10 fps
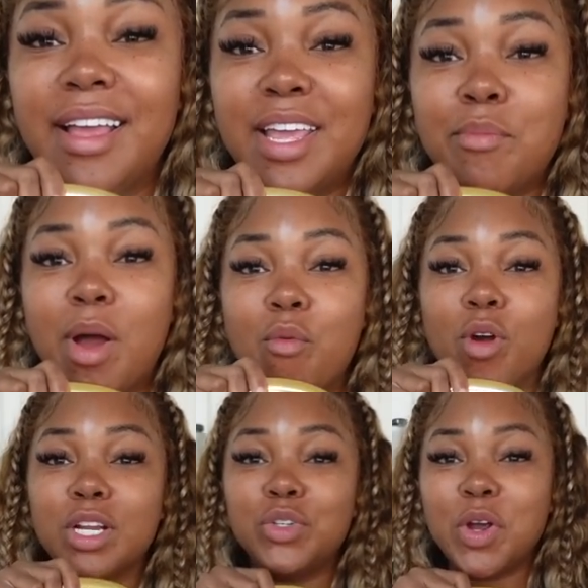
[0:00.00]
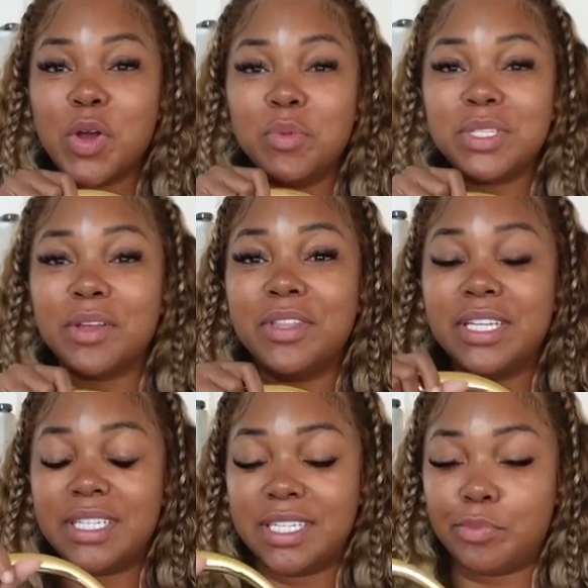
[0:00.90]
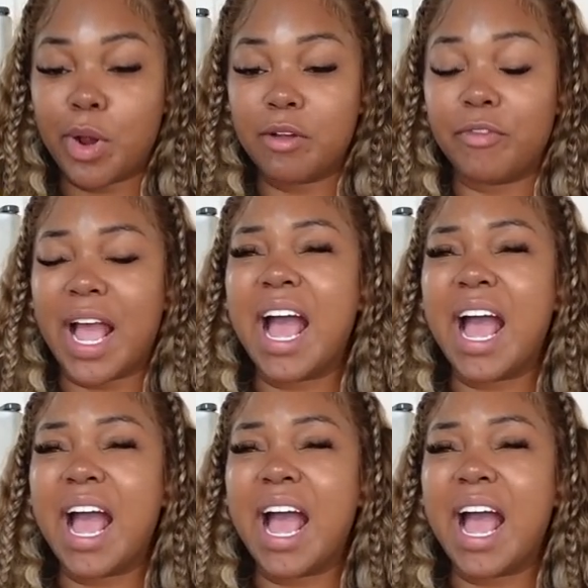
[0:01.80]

in my wardrobe, so this is perfect.